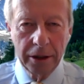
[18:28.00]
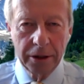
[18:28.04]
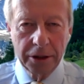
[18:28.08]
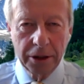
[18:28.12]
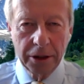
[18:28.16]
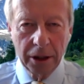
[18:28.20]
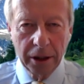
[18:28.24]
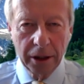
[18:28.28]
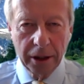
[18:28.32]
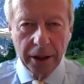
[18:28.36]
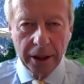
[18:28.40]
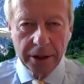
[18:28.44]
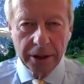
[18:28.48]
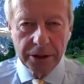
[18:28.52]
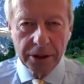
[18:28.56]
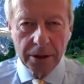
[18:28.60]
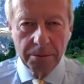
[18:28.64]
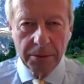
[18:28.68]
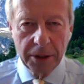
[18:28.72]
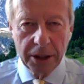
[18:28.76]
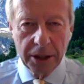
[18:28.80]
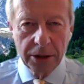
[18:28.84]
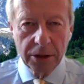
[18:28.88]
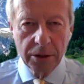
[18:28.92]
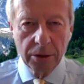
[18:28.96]
until there's a
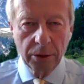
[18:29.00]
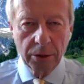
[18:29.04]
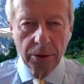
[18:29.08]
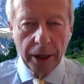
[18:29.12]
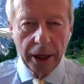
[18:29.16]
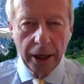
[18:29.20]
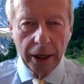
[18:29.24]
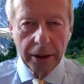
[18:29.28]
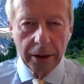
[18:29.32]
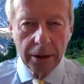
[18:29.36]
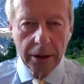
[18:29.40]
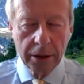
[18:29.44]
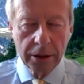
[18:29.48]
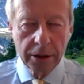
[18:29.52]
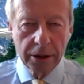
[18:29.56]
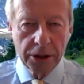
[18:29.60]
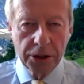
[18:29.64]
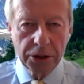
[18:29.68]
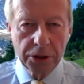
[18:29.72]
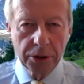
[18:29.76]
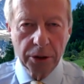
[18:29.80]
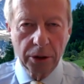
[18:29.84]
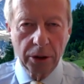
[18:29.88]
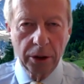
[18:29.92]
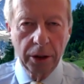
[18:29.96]
meteorite
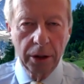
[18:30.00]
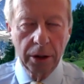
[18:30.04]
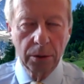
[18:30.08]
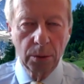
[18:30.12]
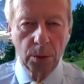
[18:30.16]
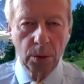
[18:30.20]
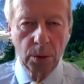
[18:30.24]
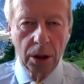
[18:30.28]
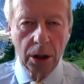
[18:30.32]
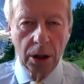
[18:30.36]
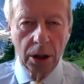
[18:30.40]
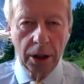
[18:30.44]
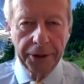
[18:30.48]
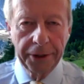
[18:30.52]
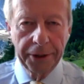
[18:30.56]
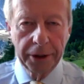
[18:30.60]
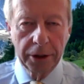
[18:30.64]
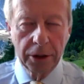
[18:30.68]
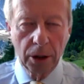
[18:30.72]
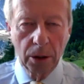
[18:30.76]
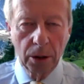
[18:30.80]
destroying the world